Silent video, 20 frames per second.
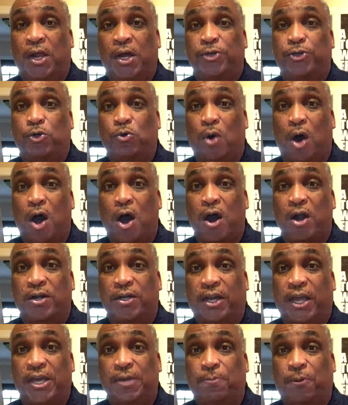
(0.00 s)
do
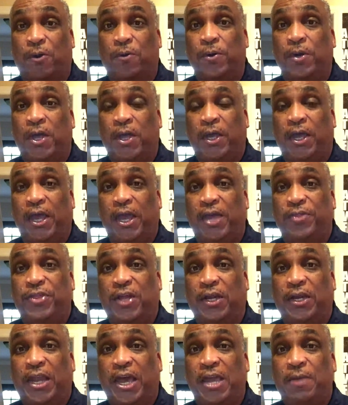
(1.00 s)
hard labor. And
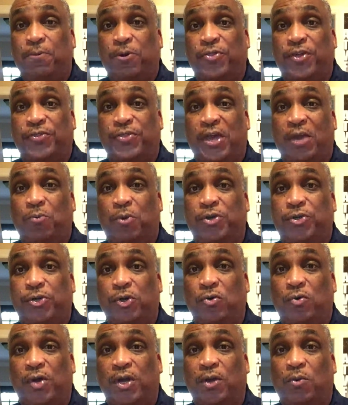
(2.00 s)
the labor that they were
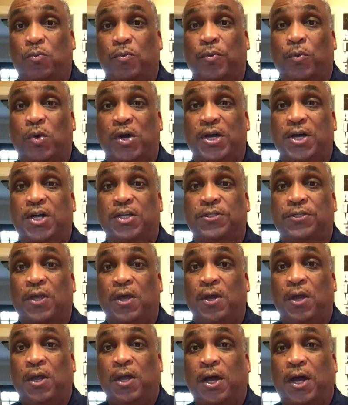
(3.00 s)
doing
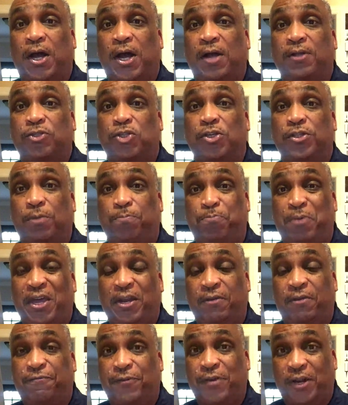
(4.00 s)
was to the
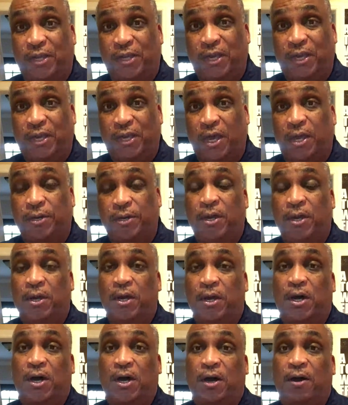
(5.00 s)
benefit, again,
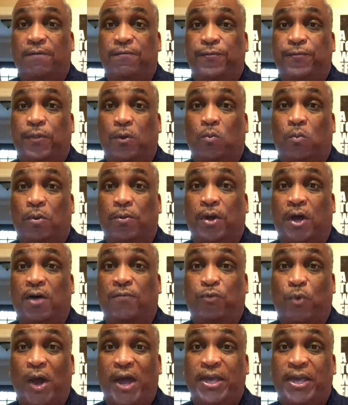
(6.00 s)
of
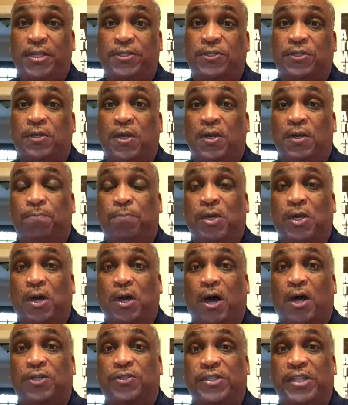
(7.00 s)
whites,
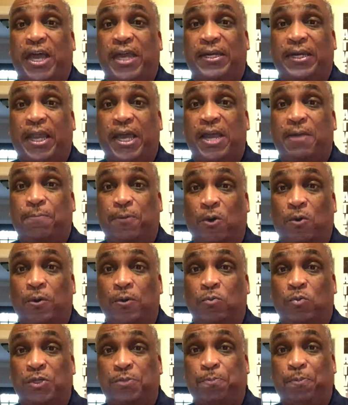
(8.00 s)
because that
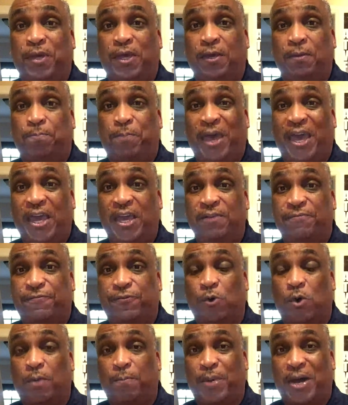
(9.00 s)
labor was being paid
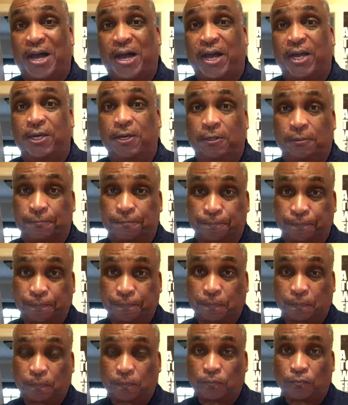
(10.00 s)
for by
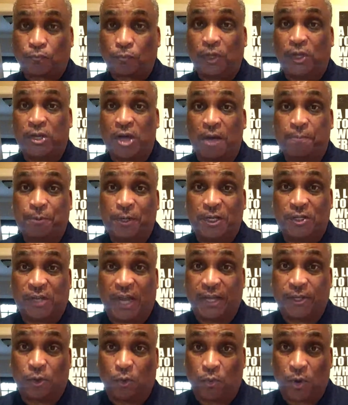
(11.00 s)
companies
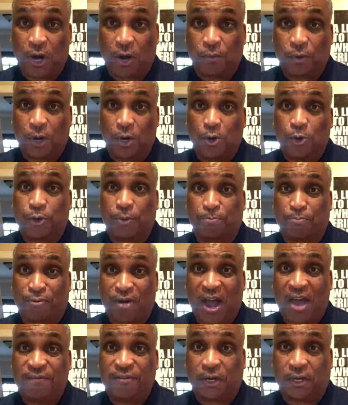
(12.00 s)
like the railroad and
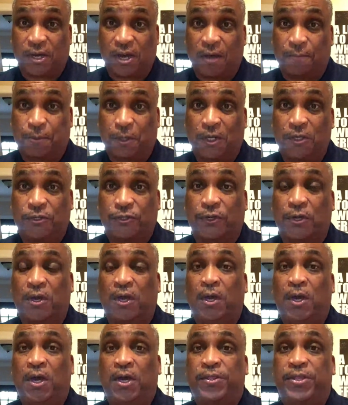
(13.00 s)
private companies.
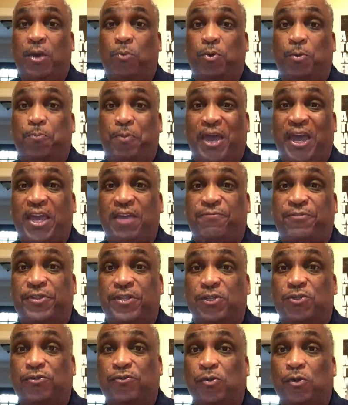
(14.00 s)
They were paying for
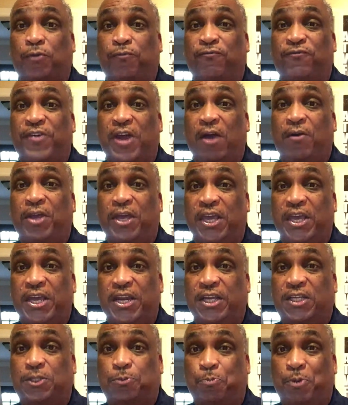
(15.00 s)
this very
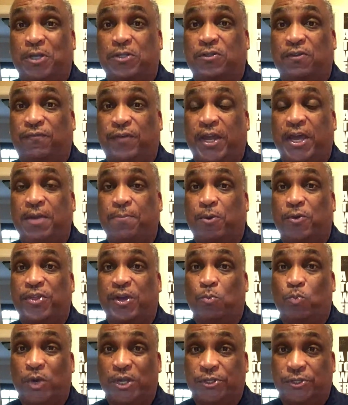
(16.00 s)
inexpensive labor
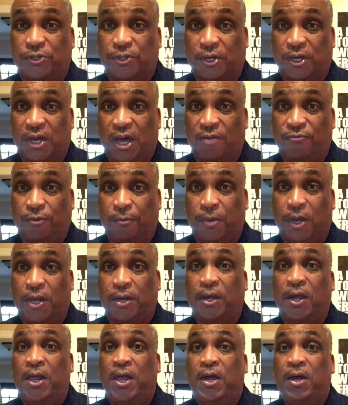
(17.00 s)
that went to the
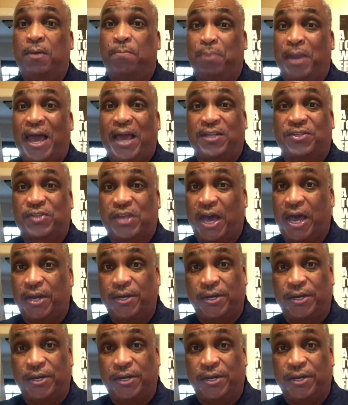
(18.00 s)
government. Blacks